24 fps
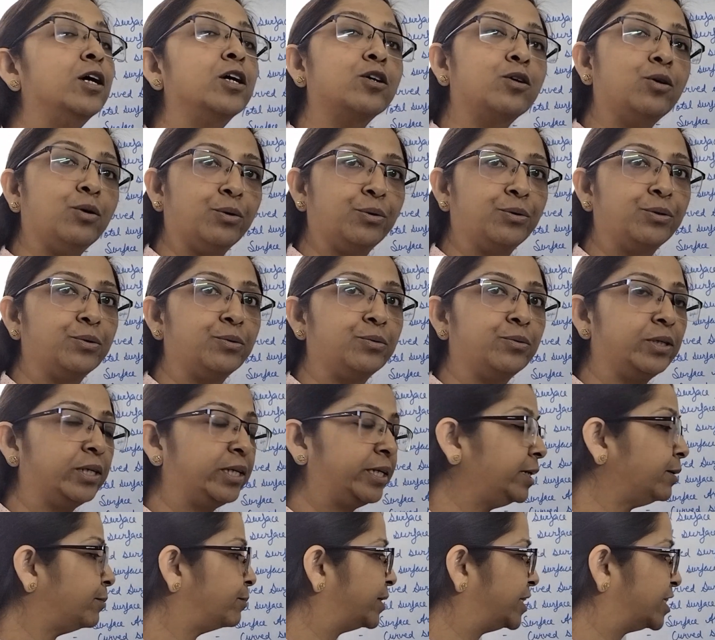cone
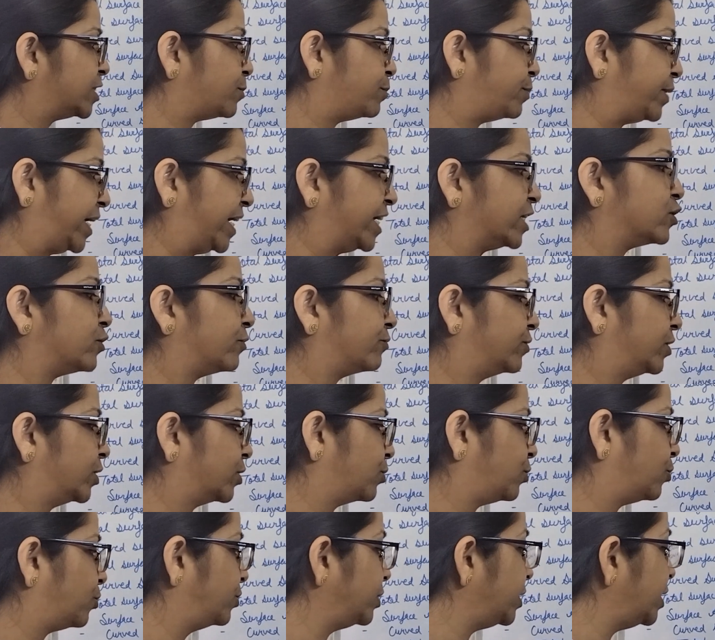only, means base of the
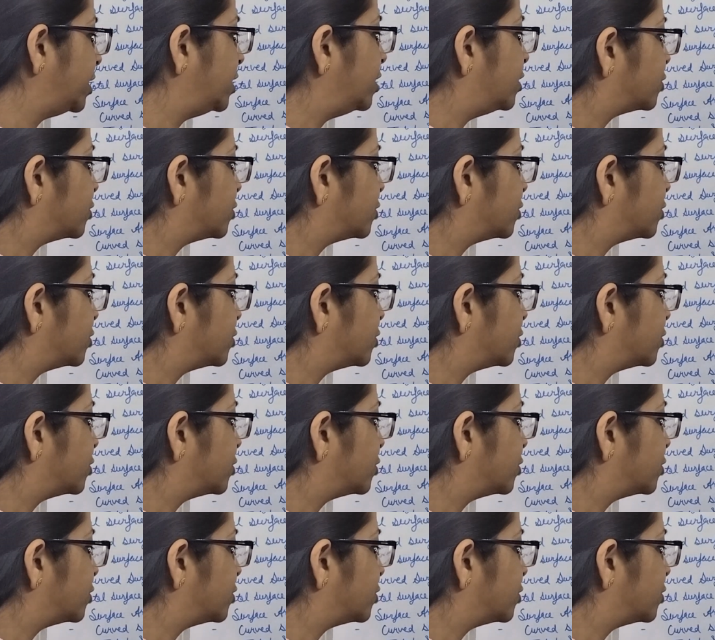cone.